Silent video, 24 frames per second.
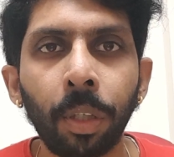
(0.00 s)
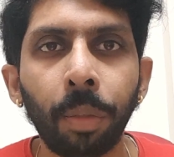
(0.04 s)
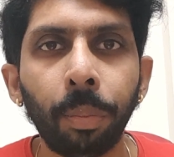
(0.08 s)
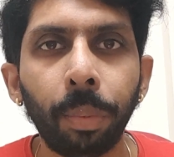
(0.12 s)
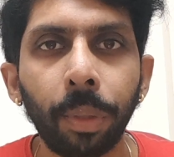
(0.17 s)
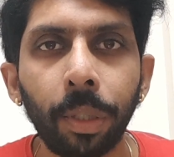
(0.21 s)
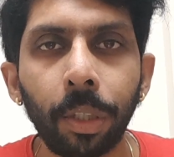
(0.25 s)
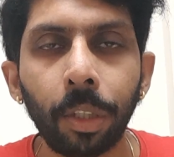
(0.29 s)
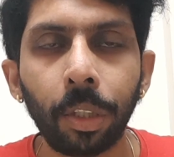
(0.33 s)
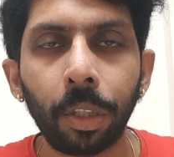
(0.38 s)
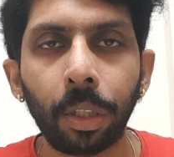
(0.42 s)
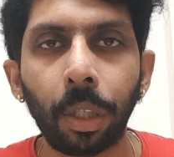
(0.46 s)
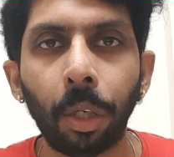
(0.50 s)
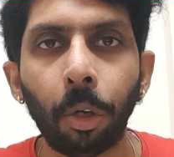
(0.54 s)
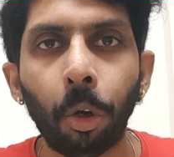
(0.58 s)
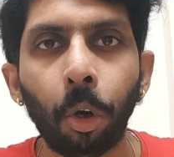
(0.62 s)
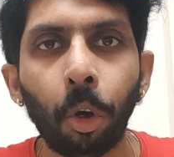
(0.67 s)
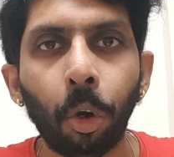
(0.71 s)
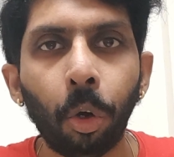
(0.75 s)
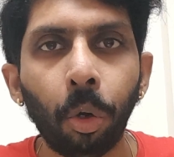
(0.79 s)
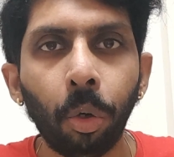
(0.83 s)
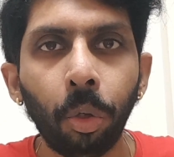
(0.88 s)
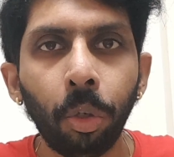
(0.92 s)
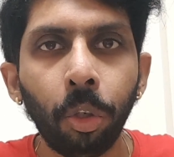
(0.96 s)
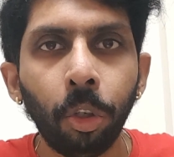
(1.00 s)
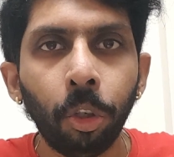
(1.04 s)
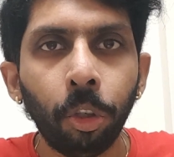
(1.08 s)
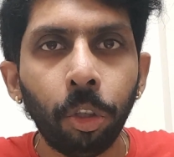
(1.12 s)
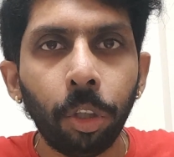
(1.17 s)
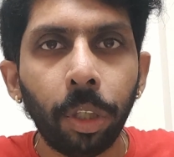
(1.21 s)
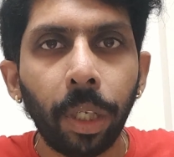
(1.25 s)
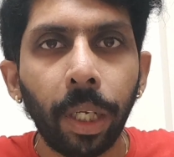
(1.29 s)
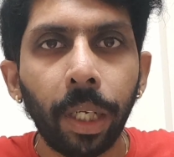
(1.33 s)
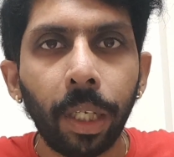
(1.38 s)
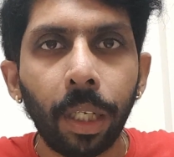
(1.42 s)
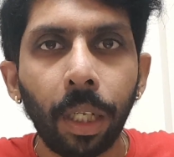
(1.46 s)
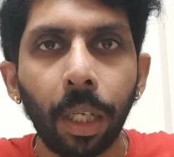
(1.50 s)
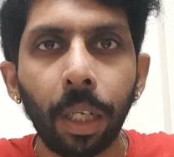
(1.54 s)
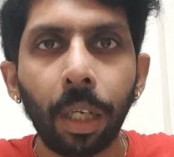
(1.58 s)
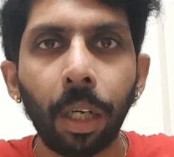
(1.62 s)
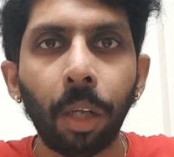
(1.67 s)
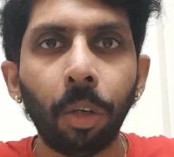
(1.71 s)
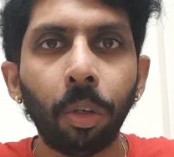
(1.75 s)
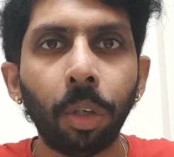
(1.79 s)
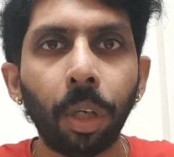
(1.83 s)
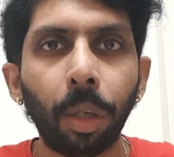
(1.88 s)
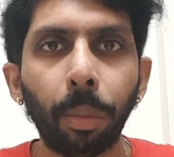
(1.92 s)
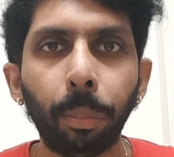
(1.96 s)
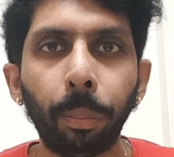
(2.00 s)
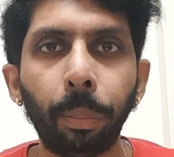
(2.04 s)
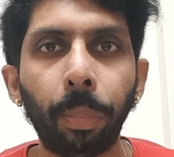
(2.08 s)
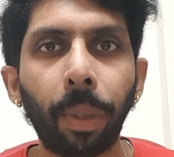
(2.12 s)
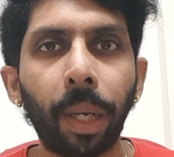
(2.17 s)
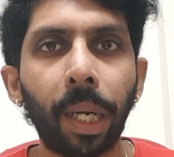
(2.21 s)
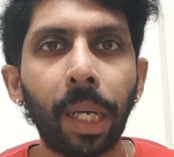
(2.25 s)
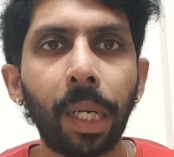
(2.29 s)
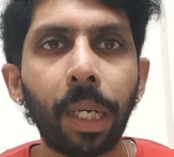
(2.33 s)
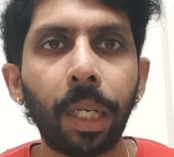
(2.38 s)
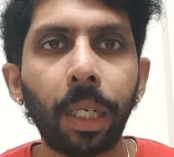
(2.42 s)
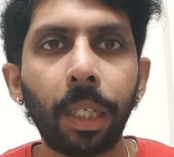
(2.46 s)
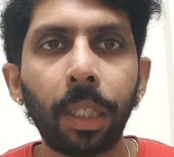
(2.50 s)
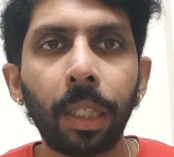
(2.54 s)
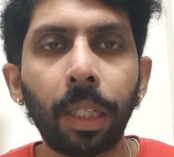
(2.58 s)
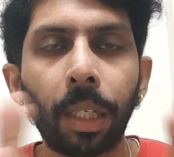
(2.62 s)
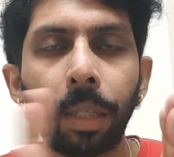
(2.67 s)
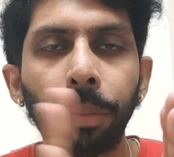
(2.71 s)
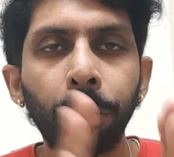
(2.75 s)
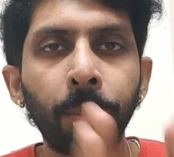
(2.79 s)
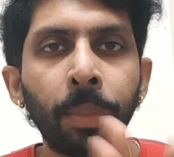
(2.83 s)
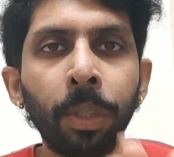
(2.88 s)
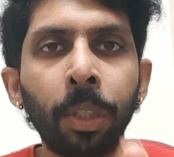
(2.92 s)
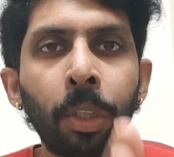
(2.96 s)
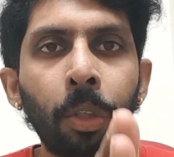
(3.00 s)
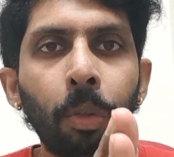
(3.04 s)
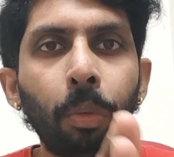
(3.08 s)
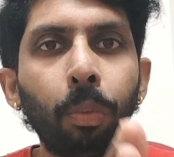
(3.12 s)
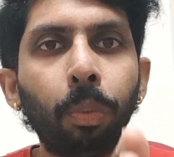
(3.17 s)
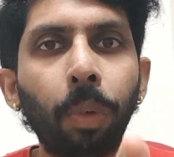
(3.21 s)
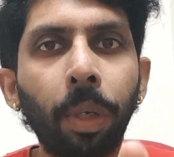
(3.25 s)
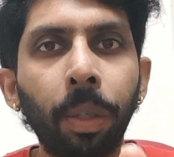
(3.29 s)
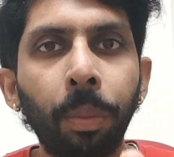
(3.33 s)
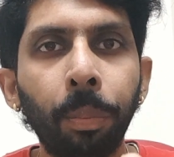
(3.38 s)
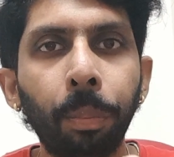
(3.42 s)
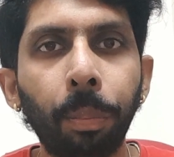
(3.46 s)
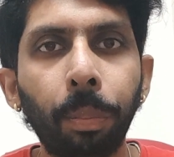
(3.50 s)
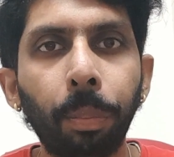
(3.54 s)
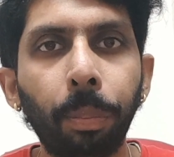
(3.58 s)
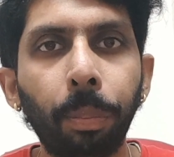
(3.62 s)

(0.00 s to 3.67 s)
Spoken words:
because all your data now compiled and come into one